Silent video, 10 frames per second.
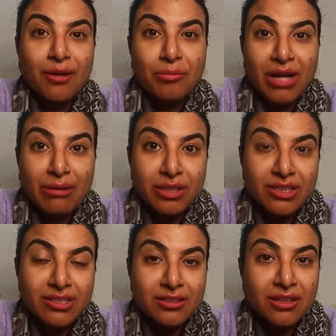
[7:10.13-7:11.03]
our prime
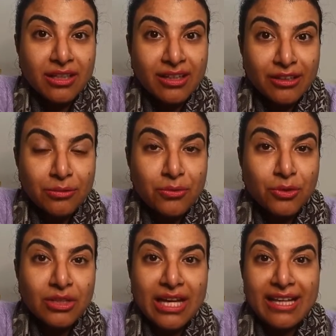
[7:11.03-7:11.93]
minister narendra
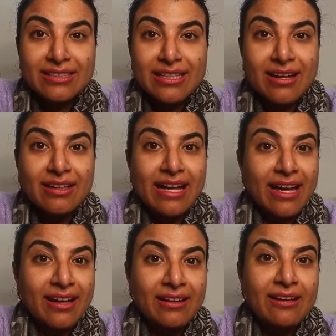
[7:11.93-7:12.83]
modi has done
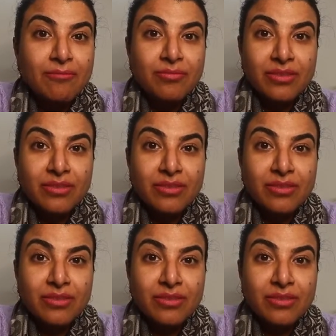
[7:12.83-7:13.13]
and